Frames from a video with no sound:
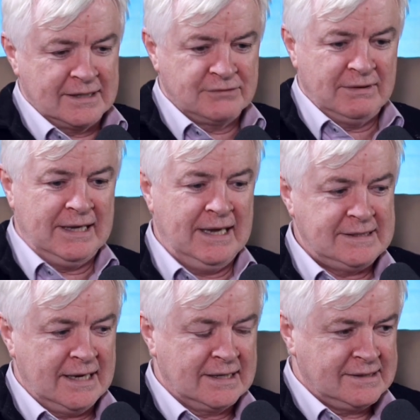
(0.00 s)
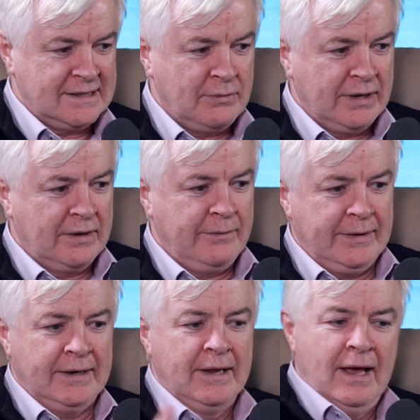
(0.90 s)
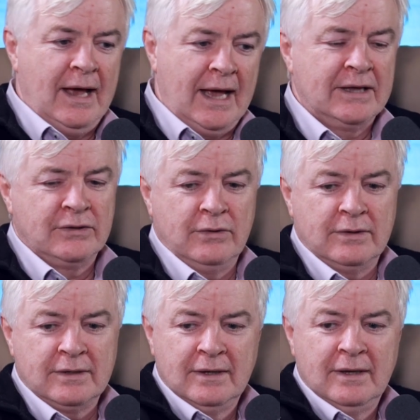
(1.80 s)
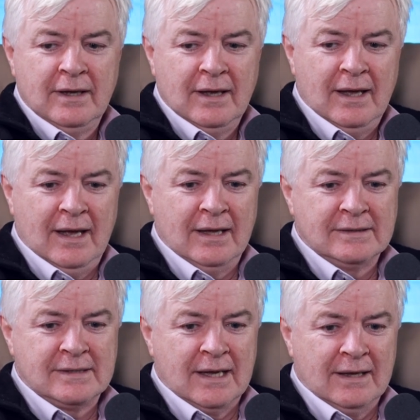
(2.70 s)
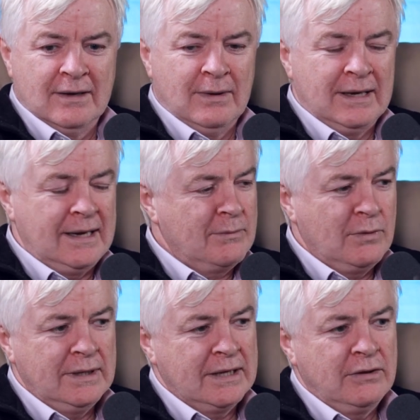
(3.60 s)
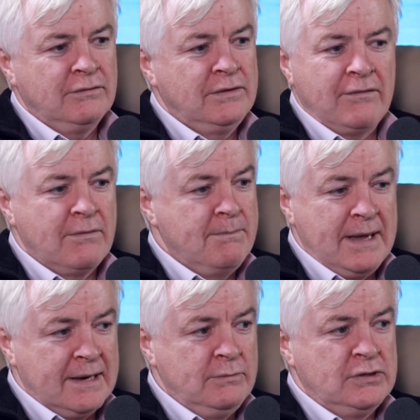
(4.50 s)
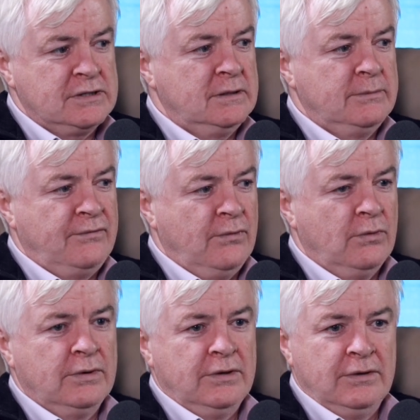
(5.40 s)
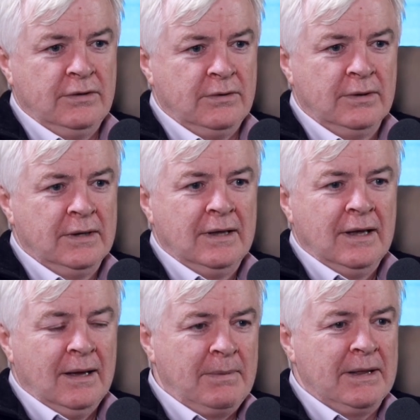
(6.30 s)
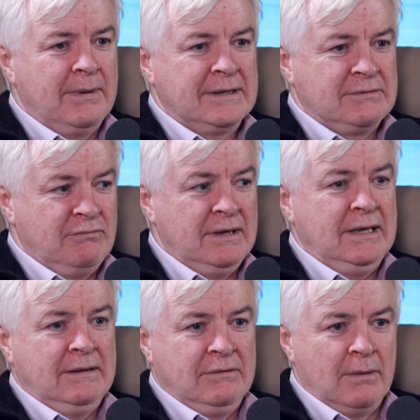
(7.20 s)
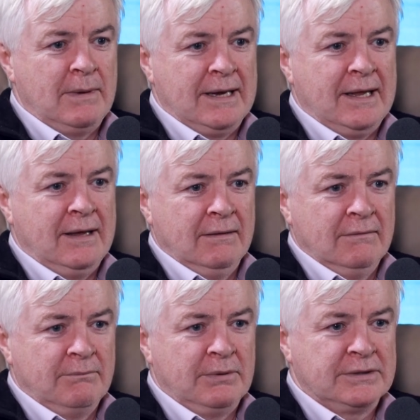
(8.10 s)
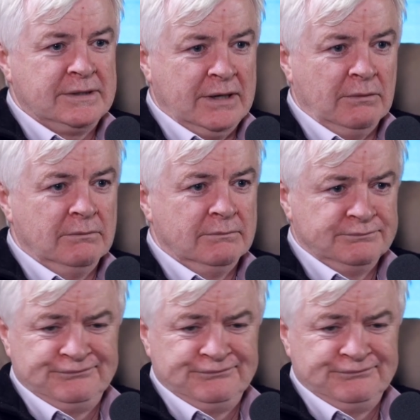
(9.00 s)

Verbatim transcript: and it's really easy. I can see the money going in. I can do it, and you know, and I'm going like, you've never made a musical before, you, you know. And by the way, it's a really dumb idea, but you know,